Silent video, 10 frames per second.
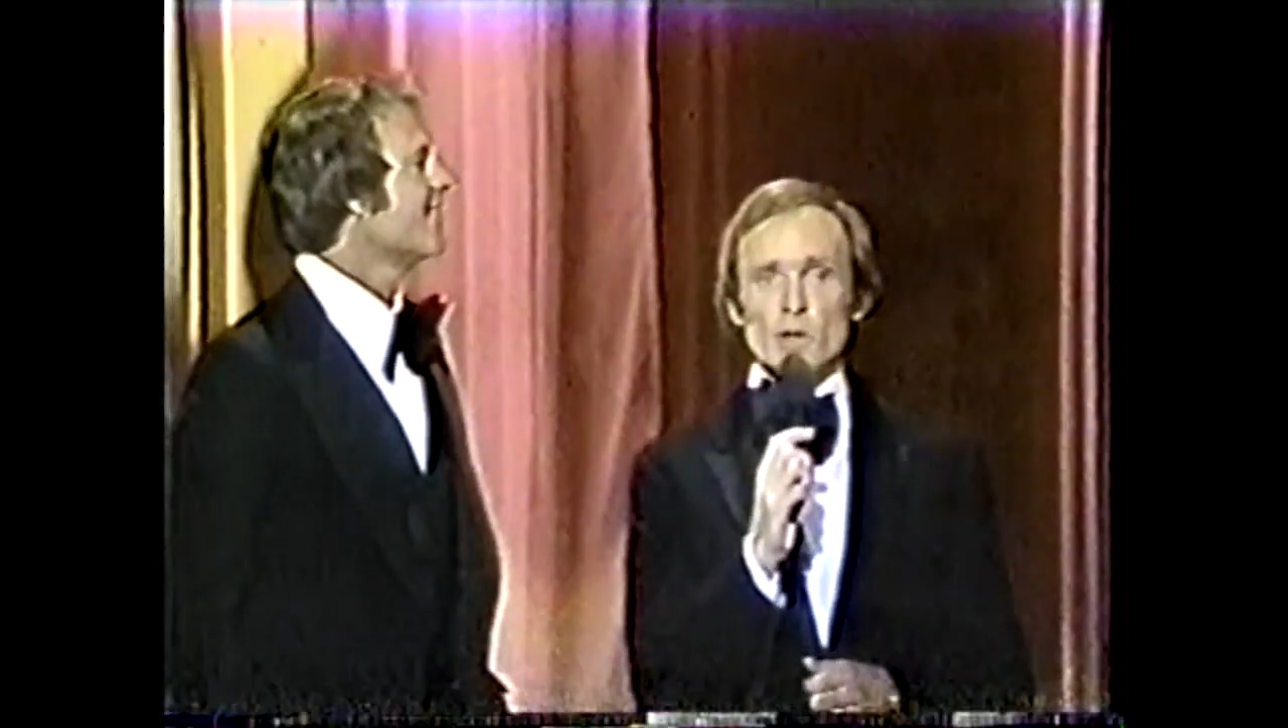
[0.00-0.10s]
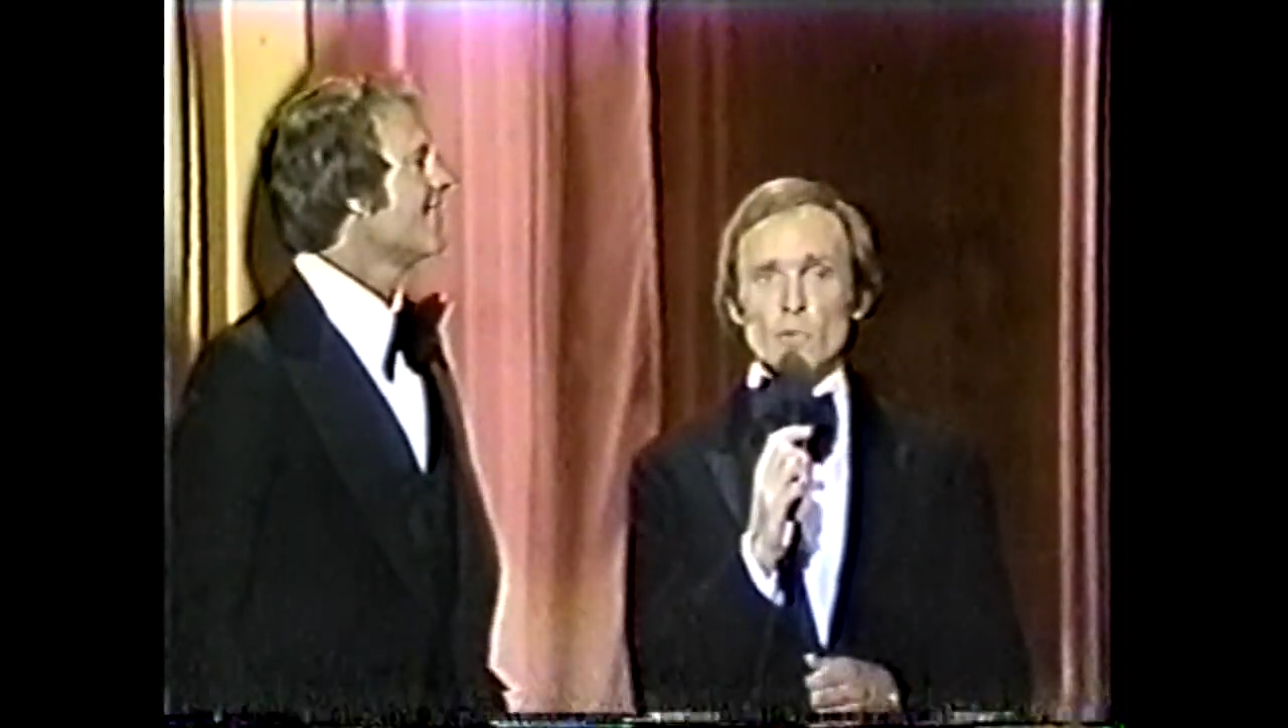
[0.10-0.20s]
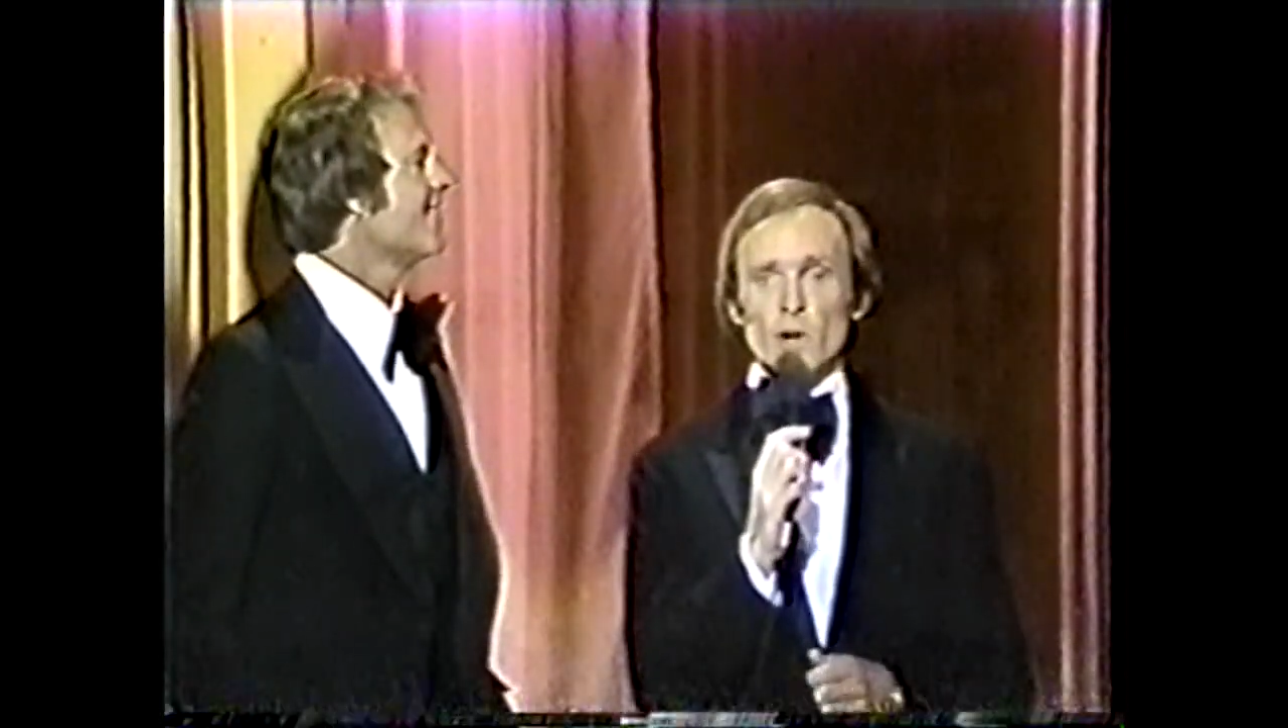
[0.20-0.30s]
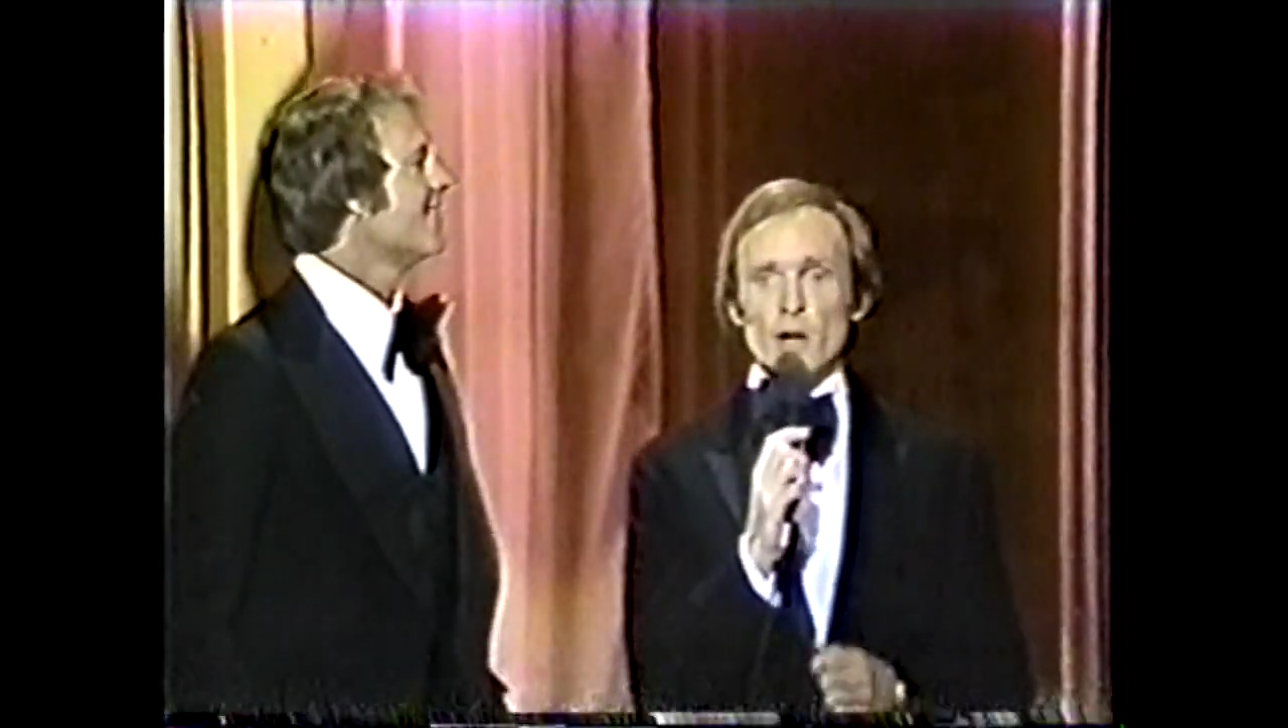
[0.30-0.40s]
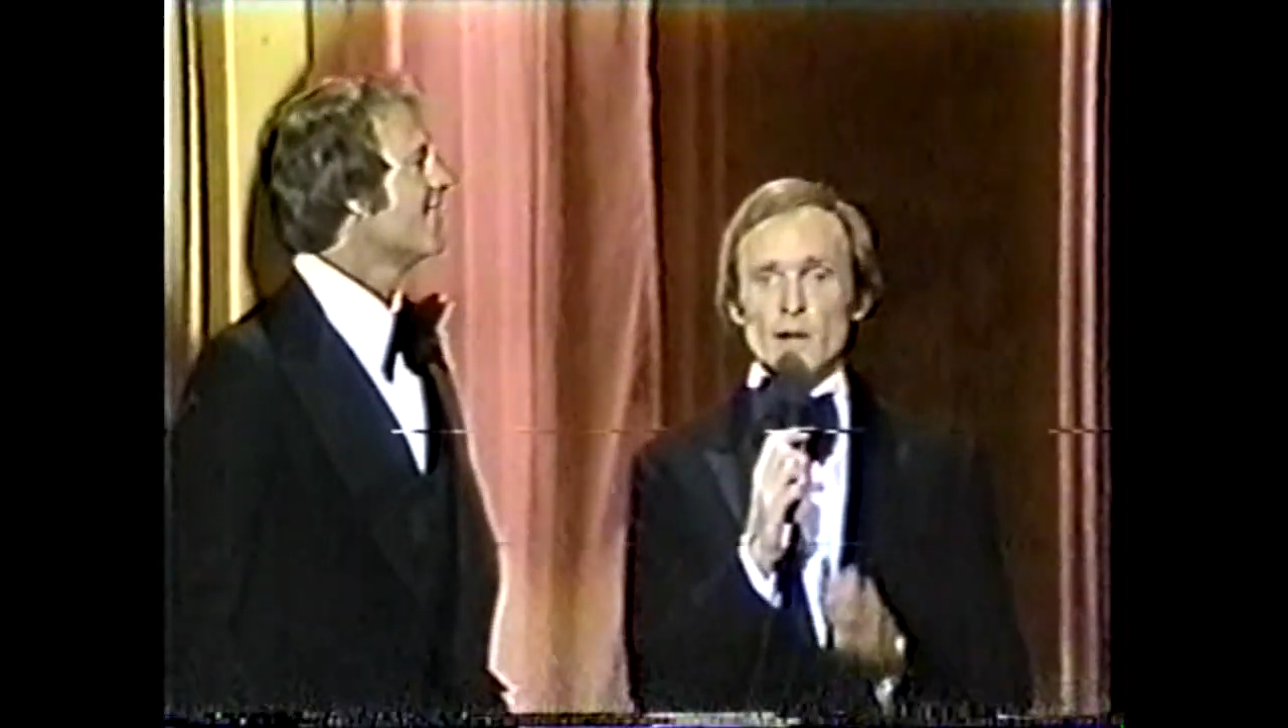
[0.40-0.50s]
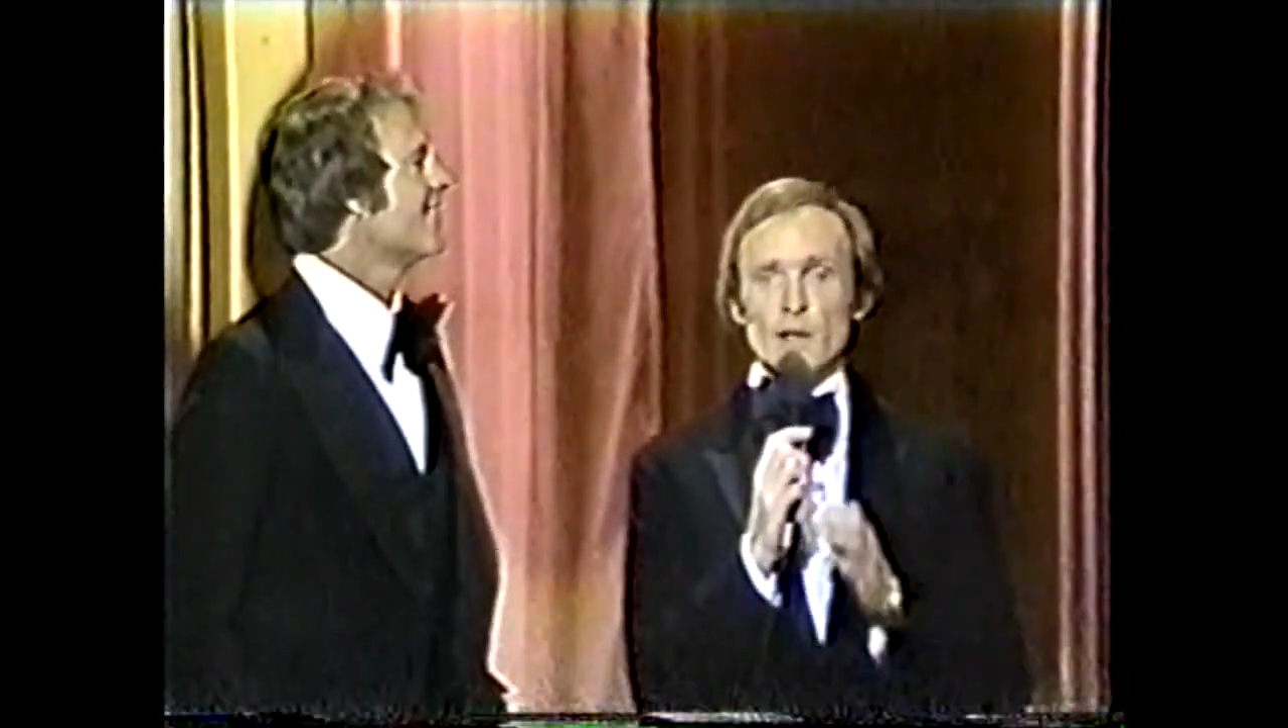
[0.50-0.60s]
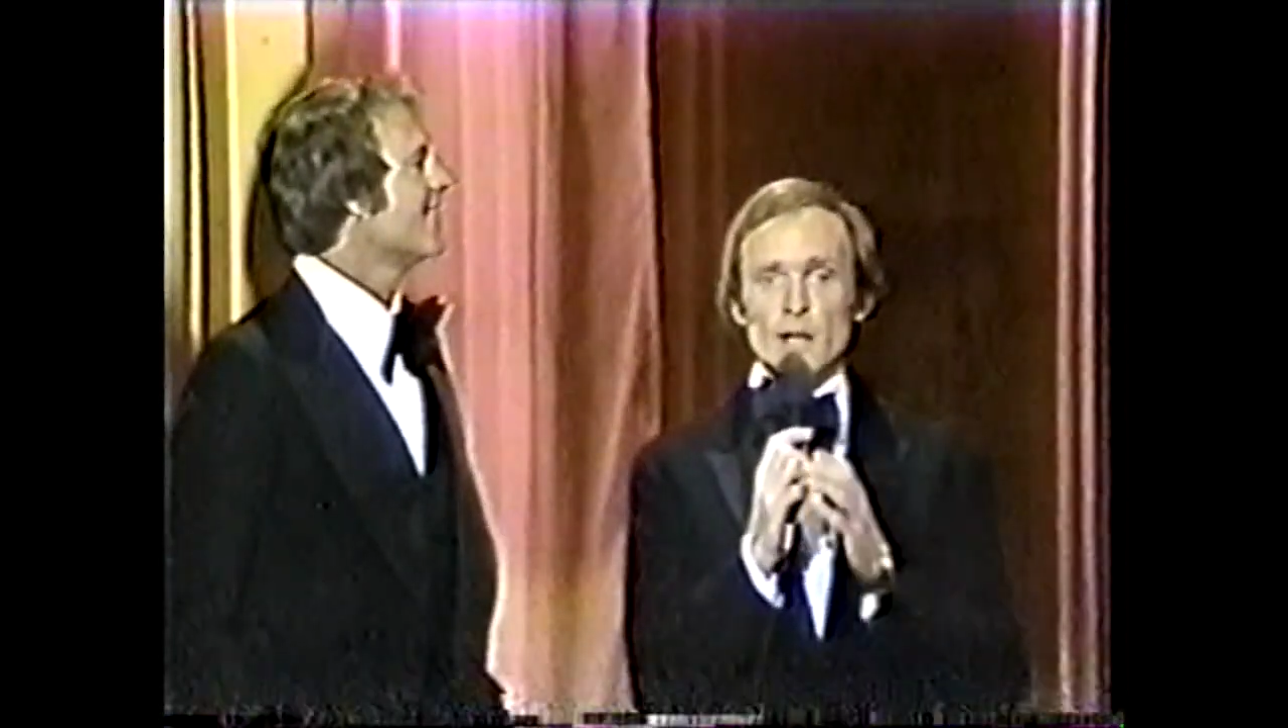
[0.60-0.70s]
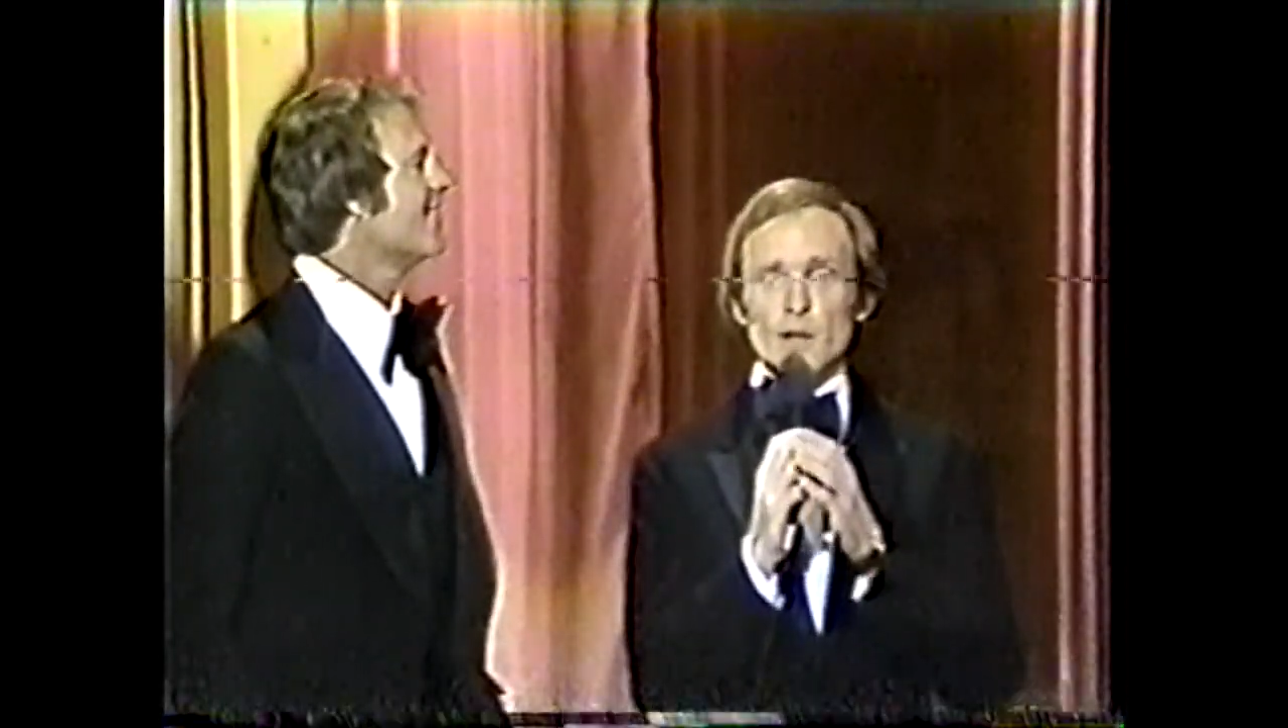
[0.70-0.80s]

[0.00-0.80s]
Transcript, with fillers: Tony Wright,